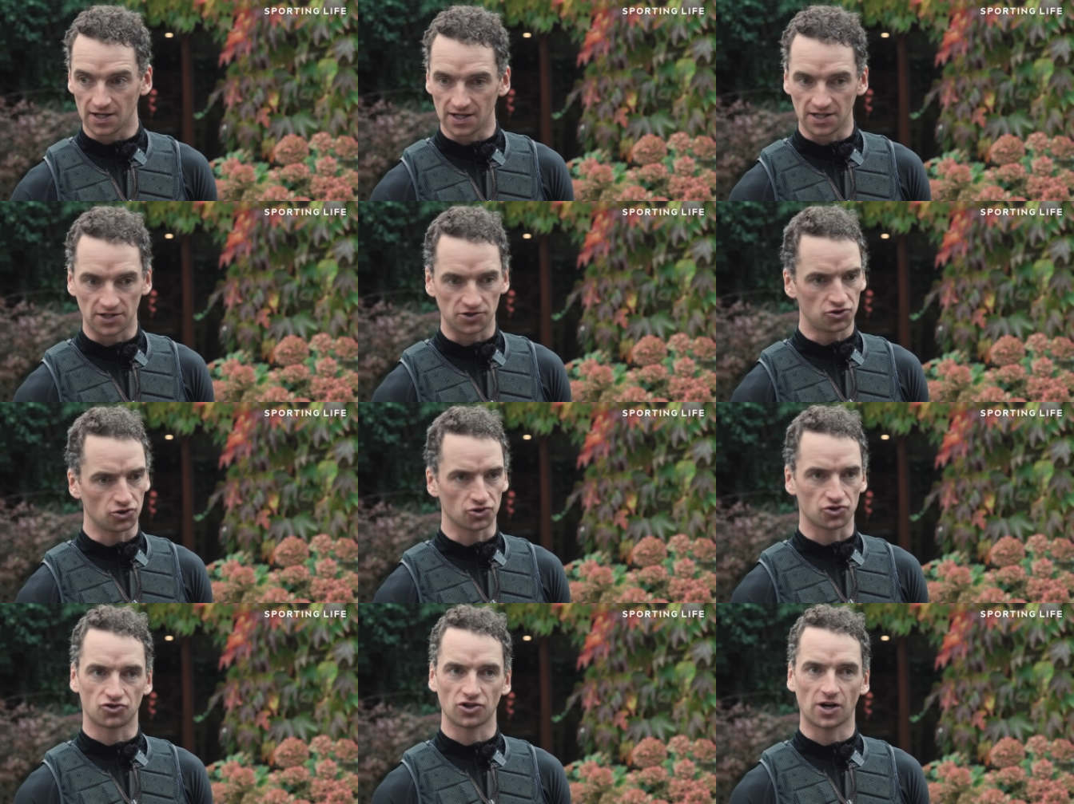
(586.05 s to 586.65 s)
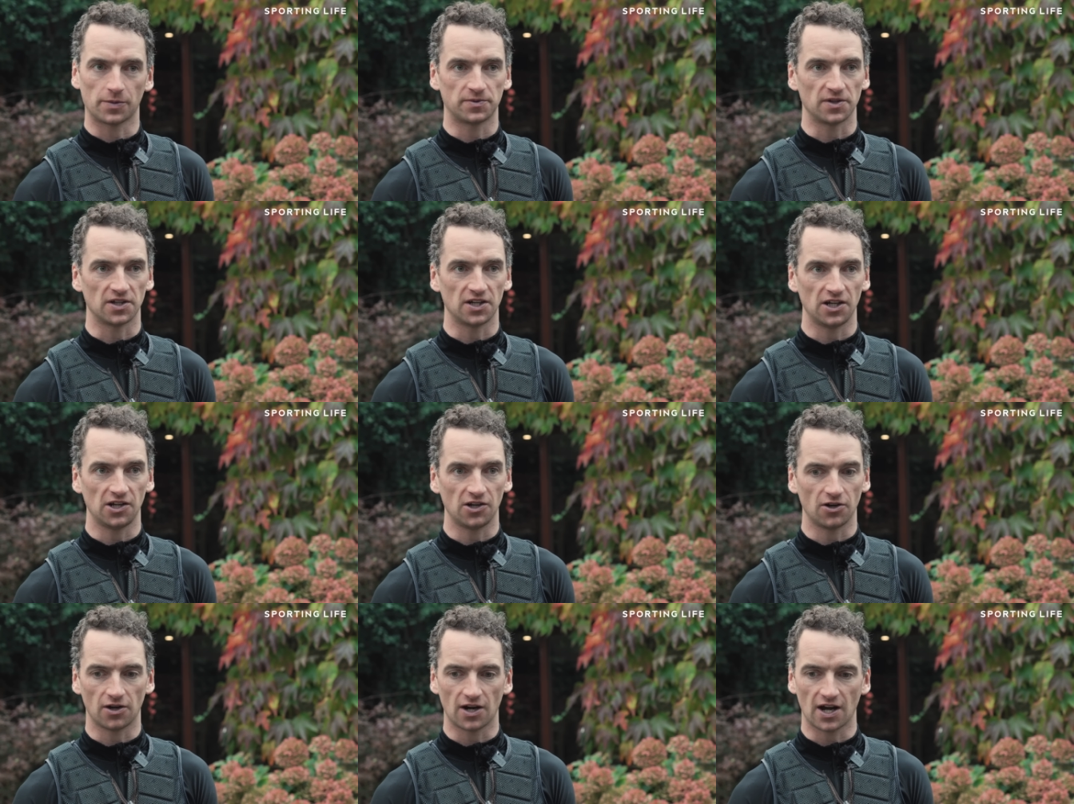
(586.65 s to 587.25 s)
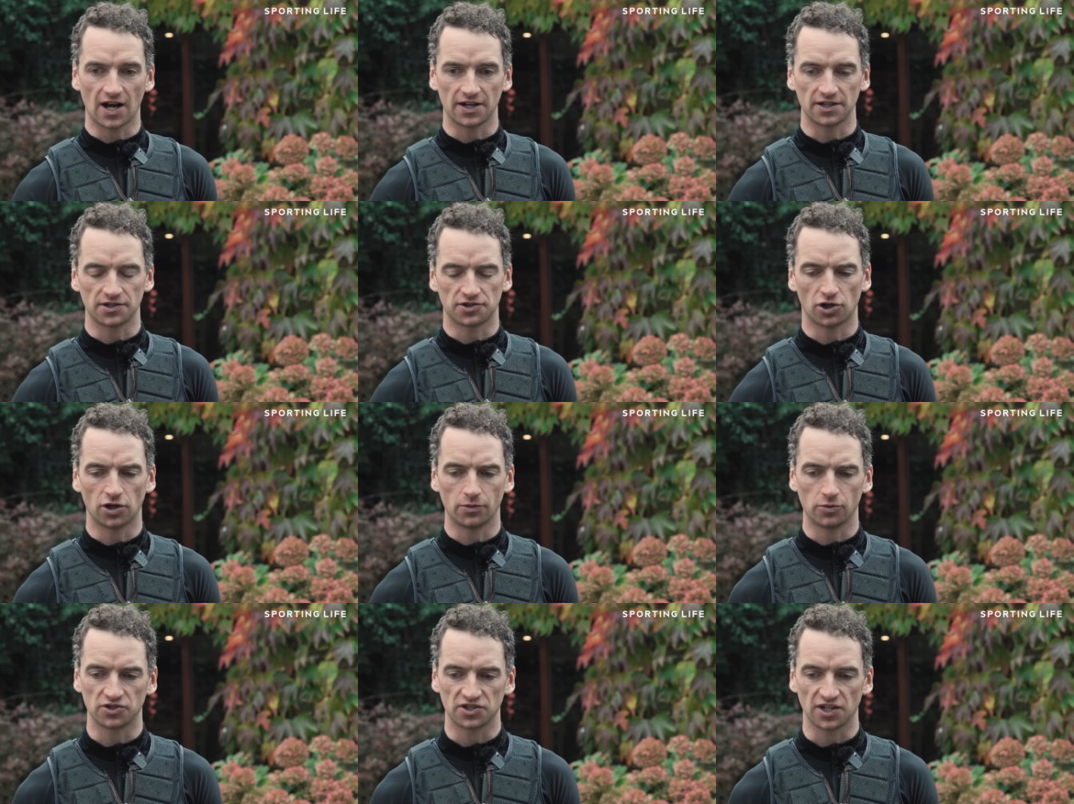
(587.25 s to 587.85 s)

he's just dropped a gear and turbo's